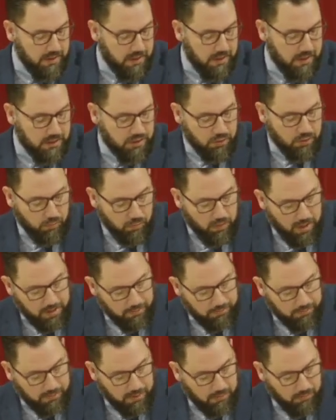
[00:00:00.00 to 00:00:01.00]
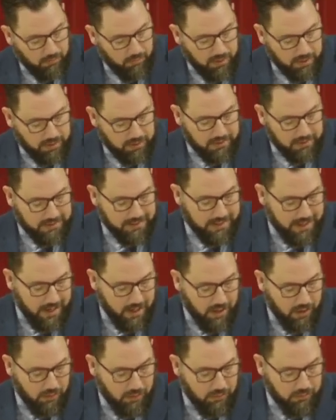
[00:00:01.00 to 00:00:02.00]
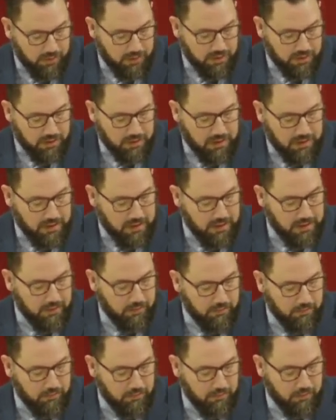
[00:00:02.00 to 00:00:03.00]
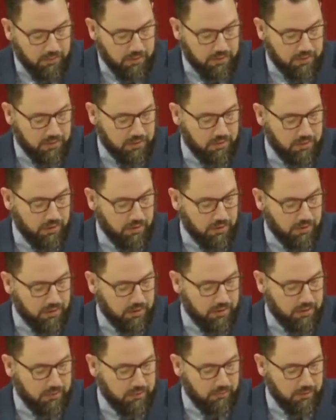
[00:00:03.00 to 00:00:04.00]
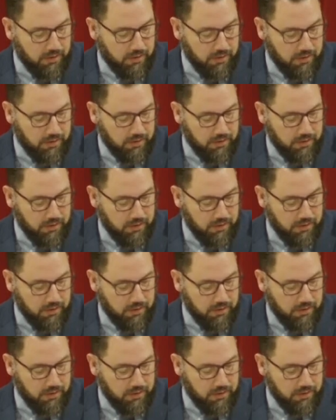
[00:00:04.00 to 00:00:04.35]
and to wipe them with the towel which he was girded with.